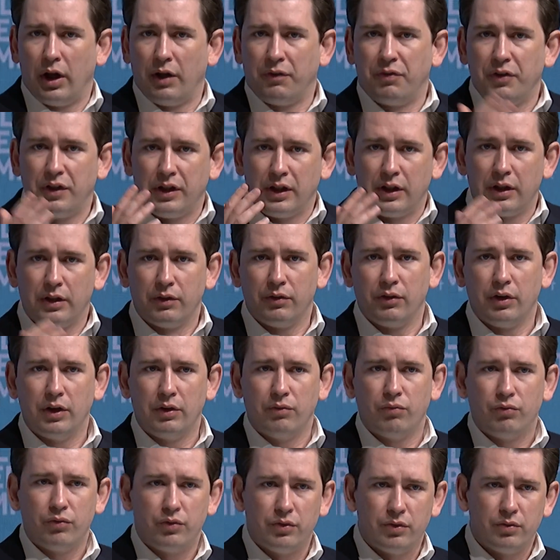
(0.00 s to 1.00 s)
I
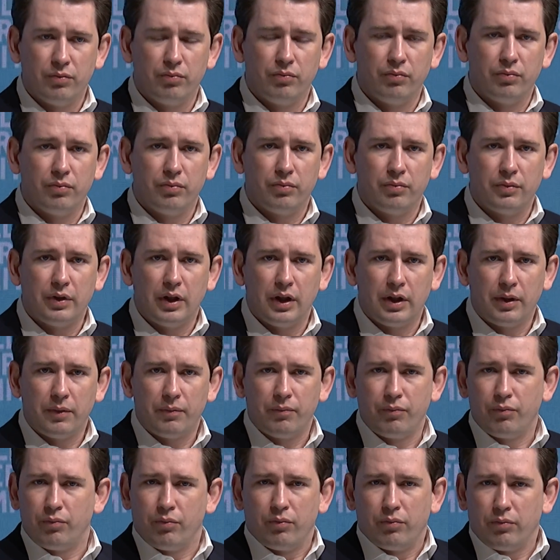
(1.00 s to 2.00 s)
think the,
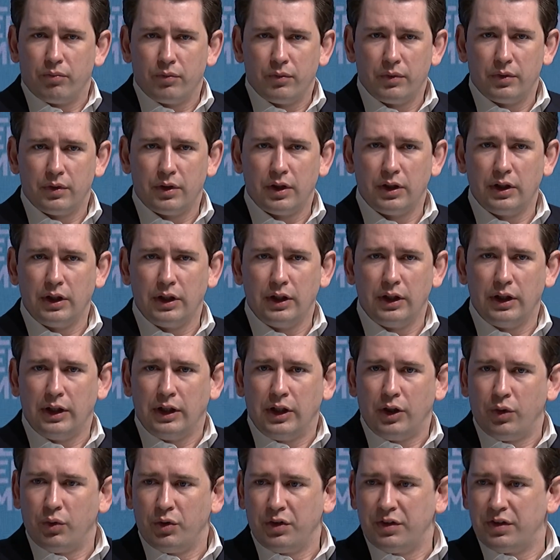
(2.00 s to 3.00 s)
the
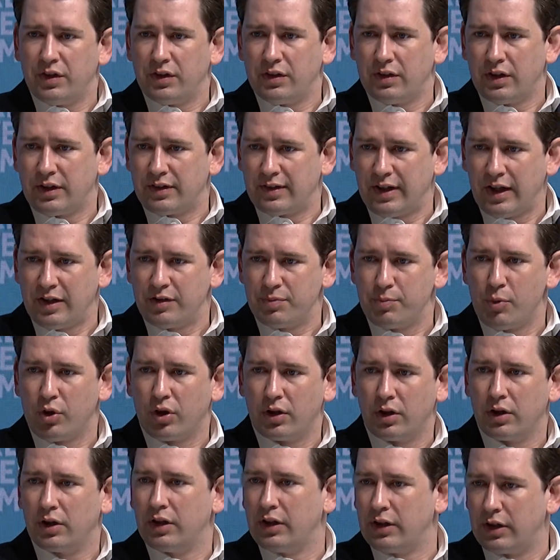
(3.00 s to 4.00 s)
EU is a success
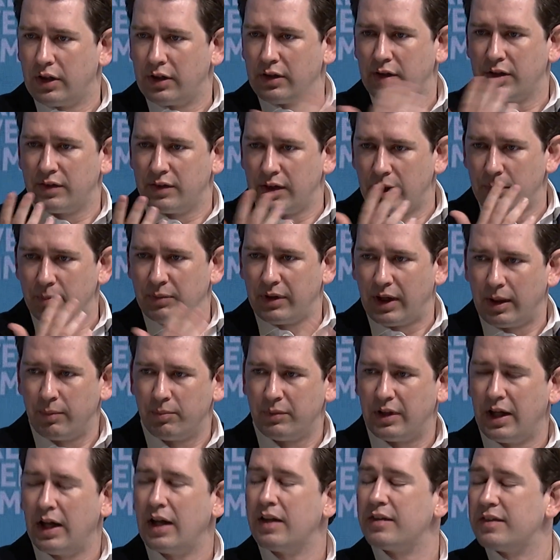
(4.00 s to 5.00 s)
model, and at the same
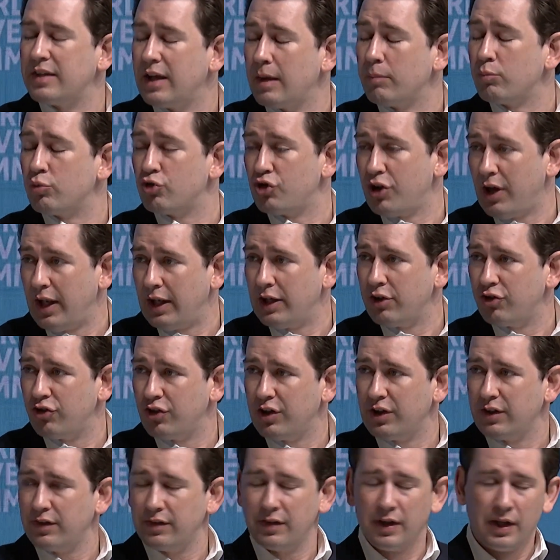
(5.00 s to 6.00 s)
time, there are some
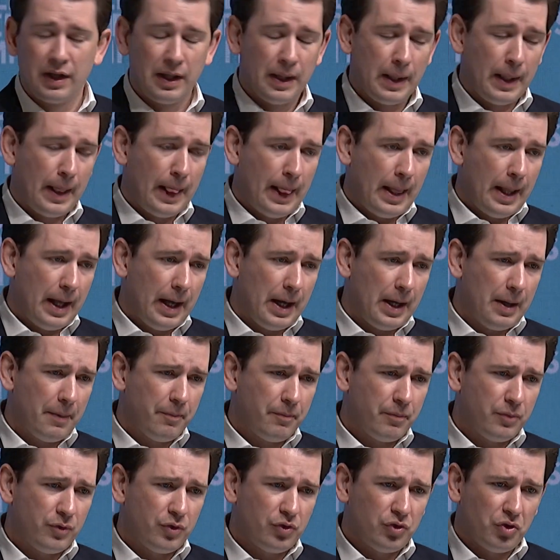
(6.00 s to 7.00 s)
challenges.
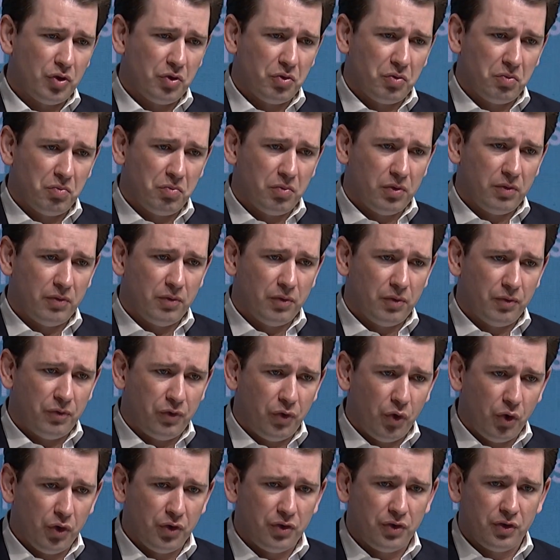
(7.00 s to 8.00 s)
Um, so,
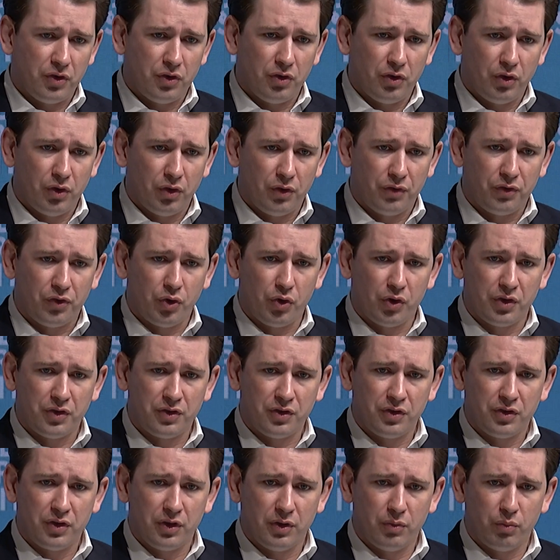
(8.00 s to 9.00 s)
first, of
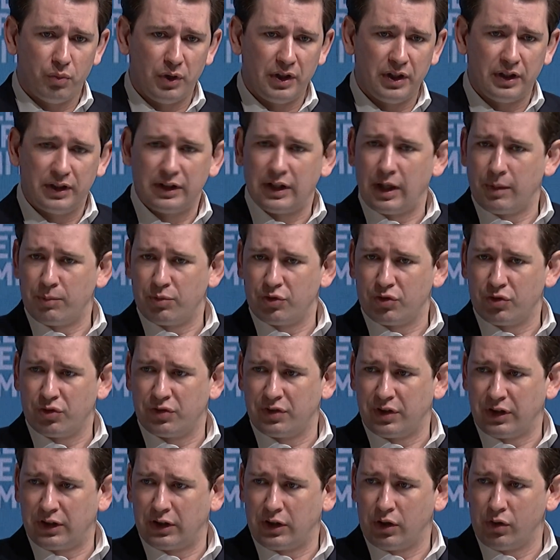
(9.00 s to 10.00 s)
course, when it comes to
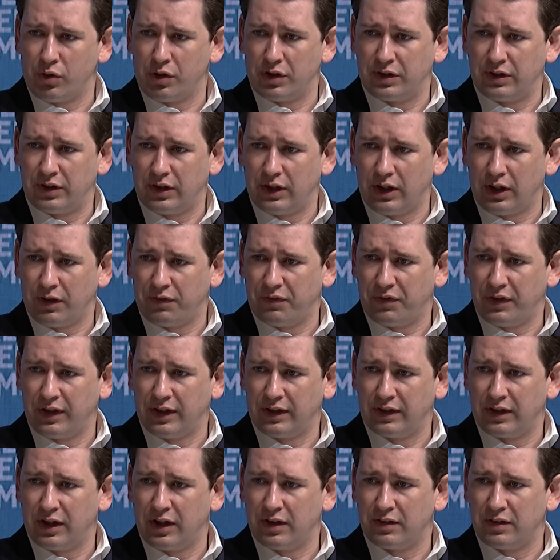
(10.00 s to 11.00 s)
security, I
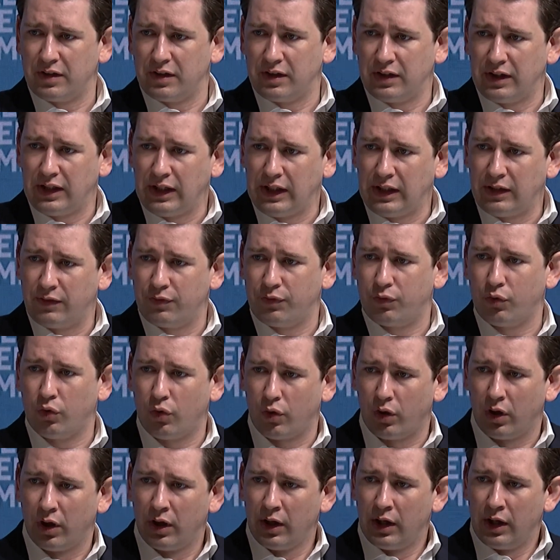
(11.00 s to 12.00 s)
think there's a need
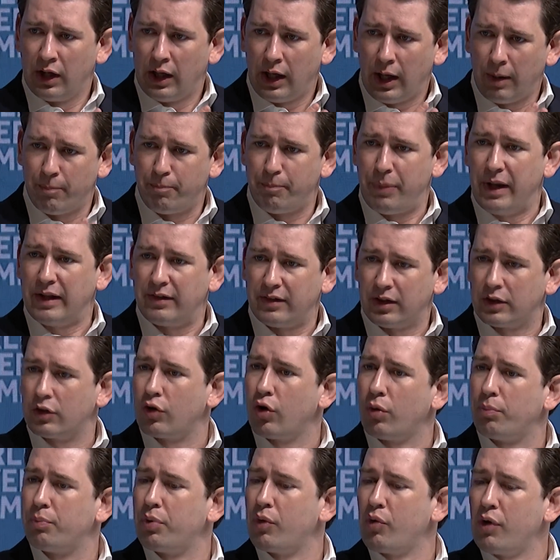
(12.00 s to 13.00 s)
for a better
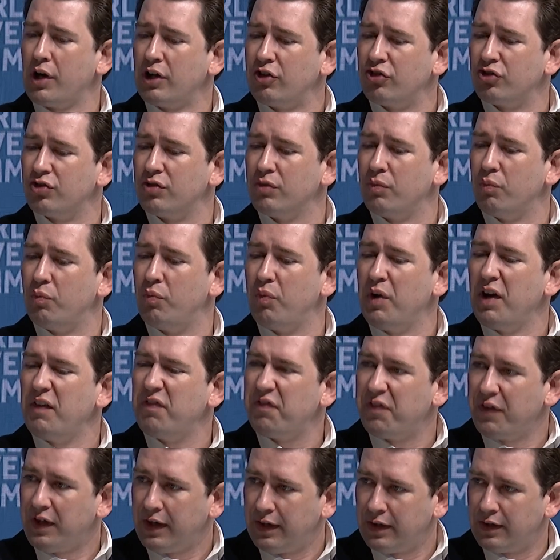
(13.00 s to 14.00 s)
cooperation
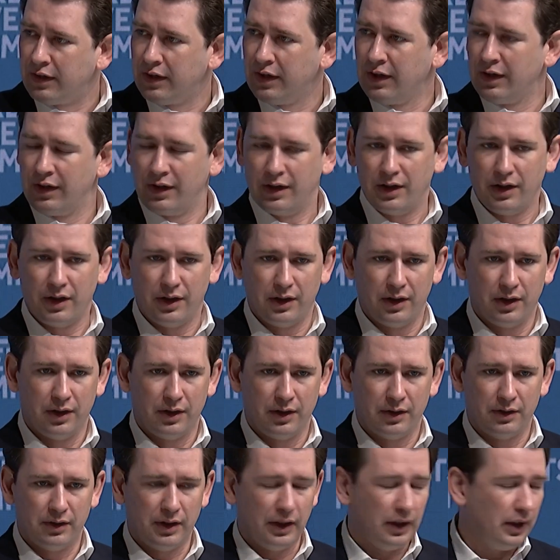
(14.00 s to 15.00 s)
within
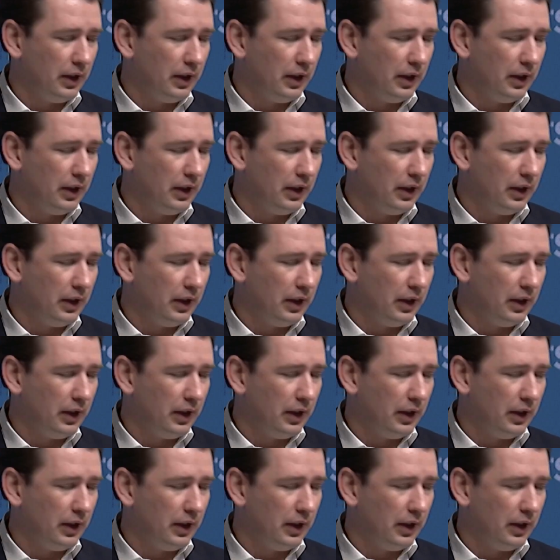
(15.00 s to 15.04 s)
uh, the